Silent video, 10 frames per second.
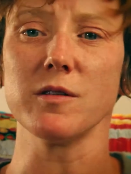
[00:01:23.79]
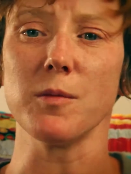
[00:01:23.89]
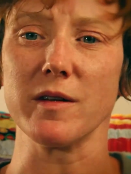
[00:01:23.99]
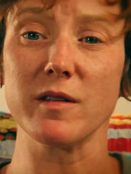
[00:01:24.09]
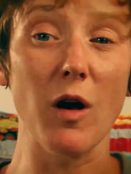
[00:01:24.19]
to
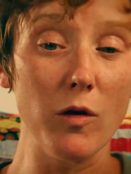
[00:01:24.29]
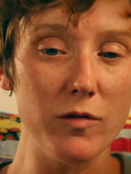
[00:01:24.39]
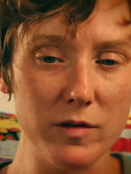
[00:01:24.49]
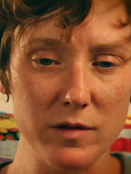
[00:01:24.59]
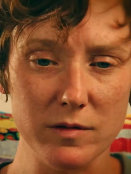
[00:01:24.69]

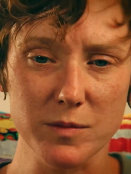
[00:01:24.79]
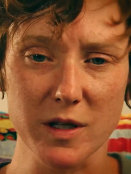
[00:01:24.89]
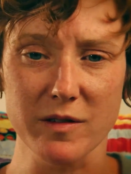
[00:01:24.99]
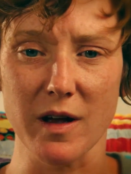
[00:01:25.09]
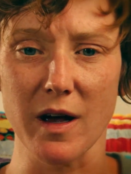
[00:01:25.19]
myself,
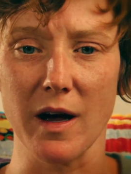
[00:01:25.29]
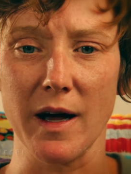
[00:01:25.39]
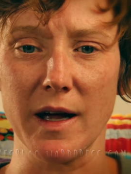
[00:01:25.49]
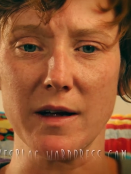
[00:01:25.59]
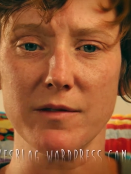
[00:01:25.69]
because I,
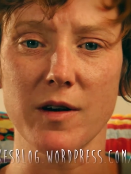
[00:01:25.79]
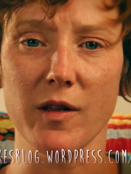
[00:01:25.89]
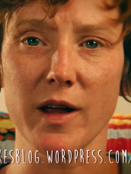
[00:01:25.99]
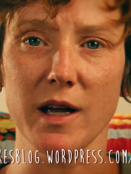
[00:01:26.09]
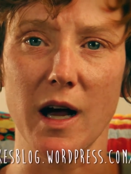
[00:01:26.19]
I felt
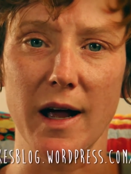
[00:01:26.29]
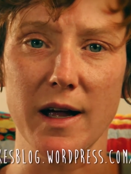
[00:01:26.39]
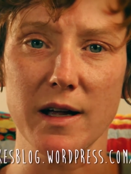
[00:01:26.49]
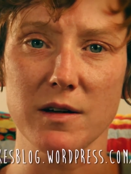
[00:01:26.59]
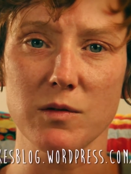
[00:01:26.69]
like
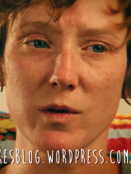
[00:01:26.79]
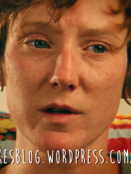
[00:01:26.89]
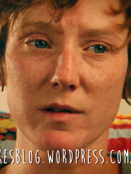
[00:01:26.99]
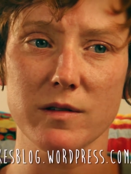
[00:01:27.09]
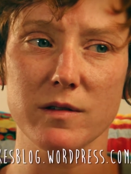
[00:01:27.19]
I
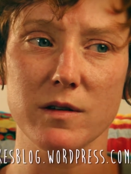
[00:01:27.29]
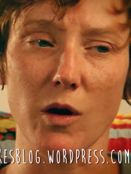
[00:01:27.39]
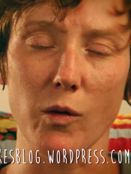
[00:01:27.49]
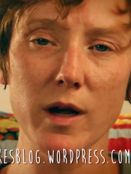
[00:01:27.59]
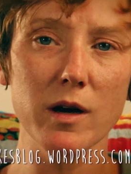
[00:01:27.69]
was
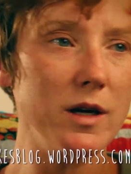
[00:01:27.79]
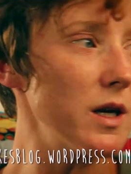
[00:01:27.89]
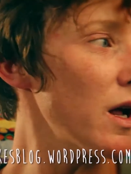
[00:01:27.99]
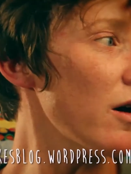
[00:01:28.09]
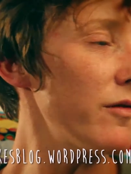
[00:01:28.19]
coherent
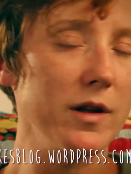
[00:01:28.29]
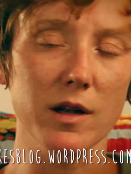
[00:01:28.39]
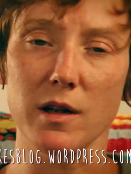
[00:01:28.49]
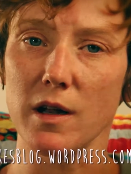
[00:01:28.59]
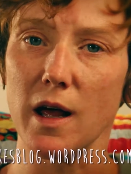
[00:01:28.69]
enough
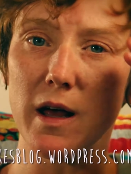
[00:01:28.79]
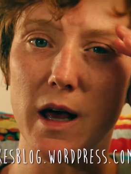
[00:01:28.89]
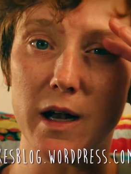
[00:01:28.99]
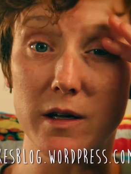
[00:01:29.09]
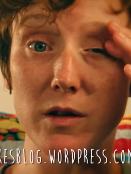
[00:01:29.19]
and
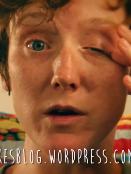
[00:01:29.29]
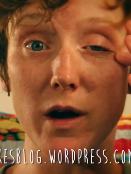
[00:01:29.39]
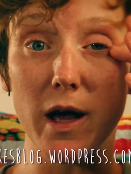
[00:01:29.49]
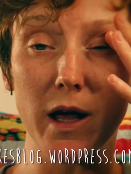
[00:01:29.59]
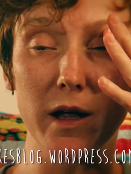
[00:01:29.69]
had a clear
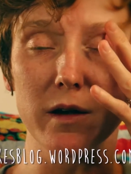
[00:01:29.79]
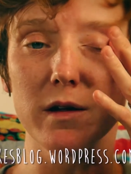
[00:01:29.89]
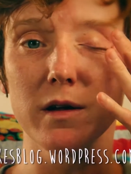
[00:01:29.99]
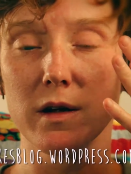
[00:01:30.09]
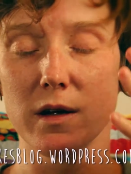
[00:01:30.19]
head
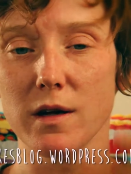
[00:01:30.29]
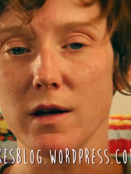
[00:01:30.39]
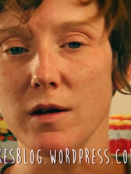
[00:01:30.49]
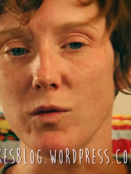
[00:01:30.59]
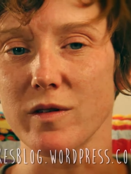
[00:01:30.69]

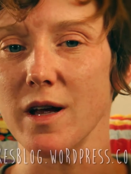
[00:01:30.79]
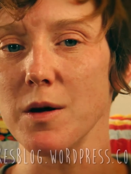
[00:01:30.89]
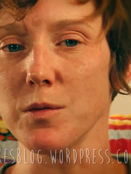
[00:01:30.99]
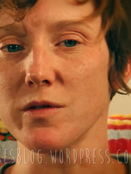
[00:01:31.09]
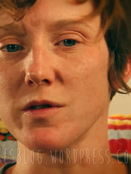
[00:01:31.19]
and was
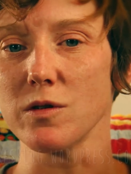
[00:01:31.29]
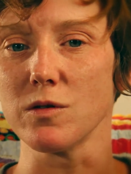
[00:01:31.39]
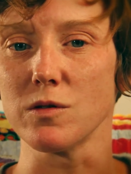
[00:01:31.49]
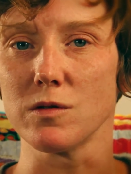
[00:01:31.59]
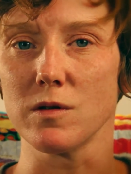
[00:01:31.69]
able
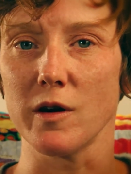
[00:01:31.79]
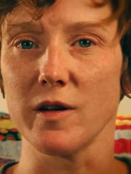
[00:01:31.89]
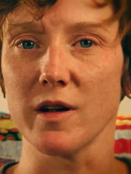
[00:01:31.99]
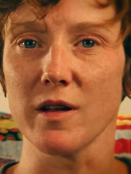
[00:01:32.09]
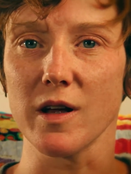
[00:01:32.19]
to
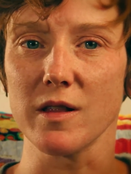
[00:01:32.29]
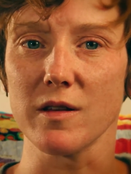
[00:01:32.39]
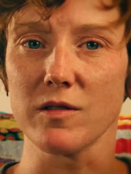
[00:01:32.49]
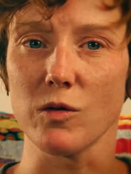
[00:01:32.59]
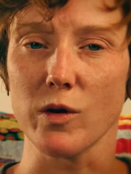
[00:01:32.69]
articulate
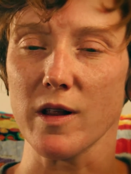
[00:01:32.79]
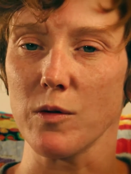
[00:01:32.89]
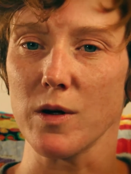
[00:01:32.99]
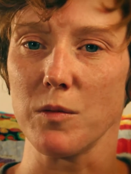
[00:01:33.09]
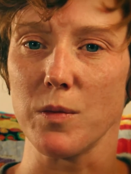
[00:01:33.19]
the story that
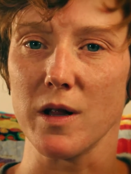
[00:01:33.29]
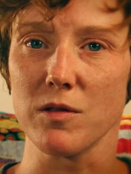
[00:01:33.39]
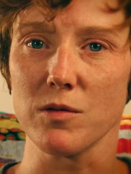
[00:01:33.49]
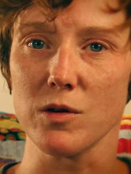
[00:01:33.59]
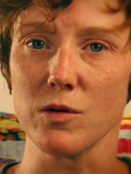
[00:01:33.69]
we had been
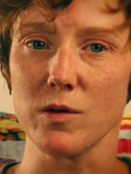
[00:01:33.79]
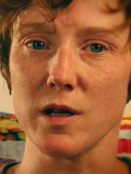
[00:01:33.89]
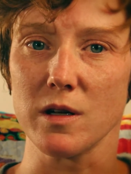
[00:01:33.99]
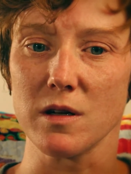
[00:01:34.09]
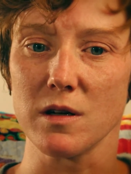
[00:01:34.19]
through
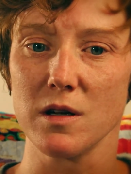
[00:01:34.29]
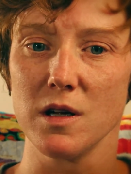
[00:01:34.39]
and